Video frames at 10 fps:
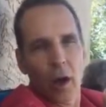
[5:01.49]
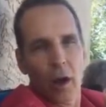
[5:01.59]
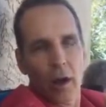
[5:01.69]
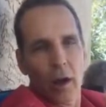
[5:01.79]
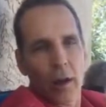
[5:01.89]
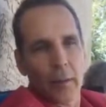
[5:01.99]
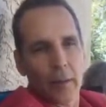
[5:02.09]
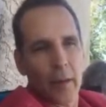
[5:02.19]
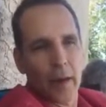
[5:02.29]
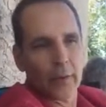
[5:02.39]

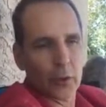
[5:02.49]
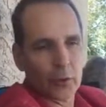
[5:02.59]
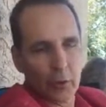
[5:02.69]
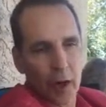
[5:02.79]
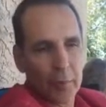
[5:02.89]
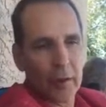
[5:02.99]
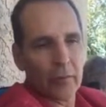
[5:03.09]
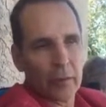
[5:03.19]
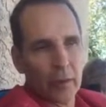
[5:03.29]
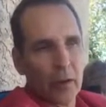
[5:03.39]
and describe
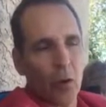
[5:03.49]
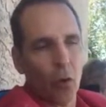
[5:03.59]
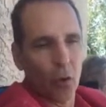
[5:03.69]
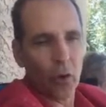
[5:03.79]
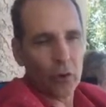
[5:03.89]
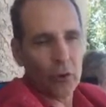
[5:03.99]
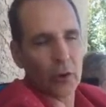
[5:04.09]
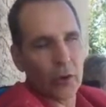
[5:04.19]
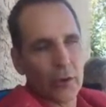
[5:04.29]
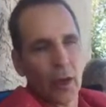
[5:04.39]
everything, or
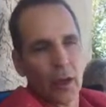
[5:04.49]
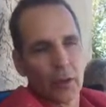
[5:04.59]
you can